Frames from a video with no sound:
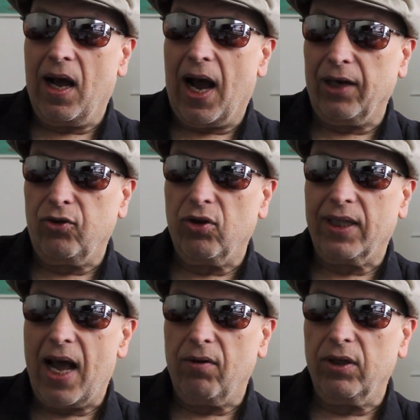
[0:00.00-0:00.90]
I took
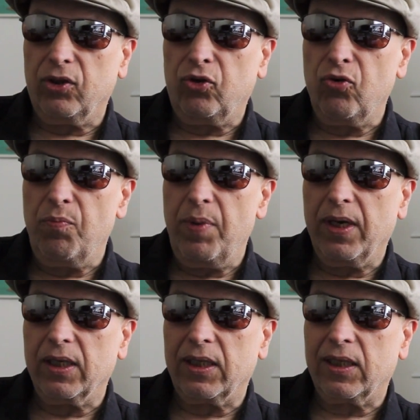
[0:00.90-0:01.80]
down the 2
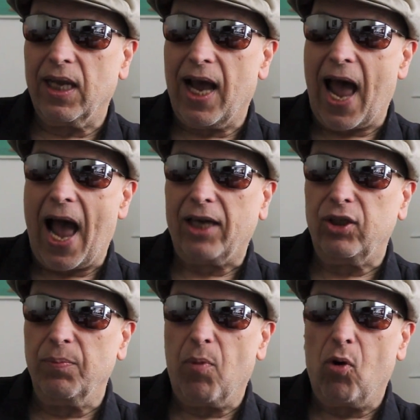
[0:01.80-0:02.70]
biggest
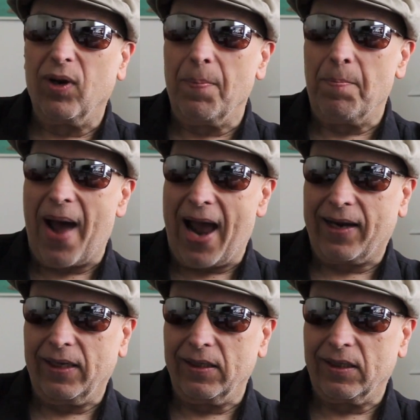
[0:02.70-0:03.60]
action bowling
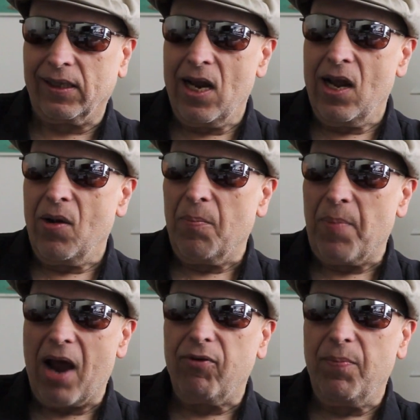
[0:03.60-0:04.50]
backers,
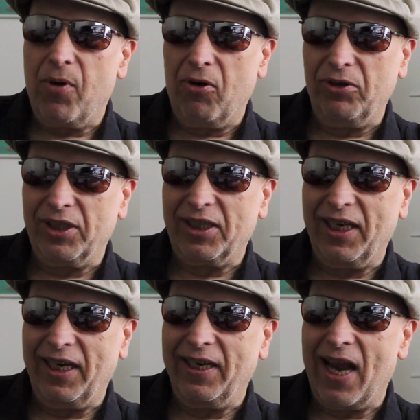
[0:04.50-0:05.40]
Barry
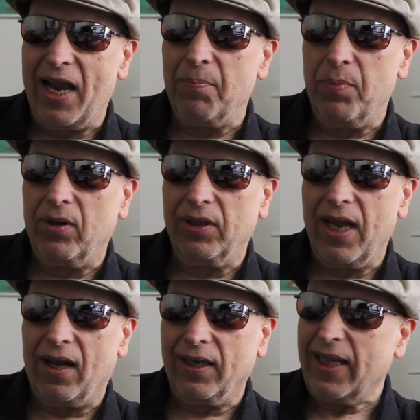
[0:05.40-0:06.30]
Bernstein and Bill Daly.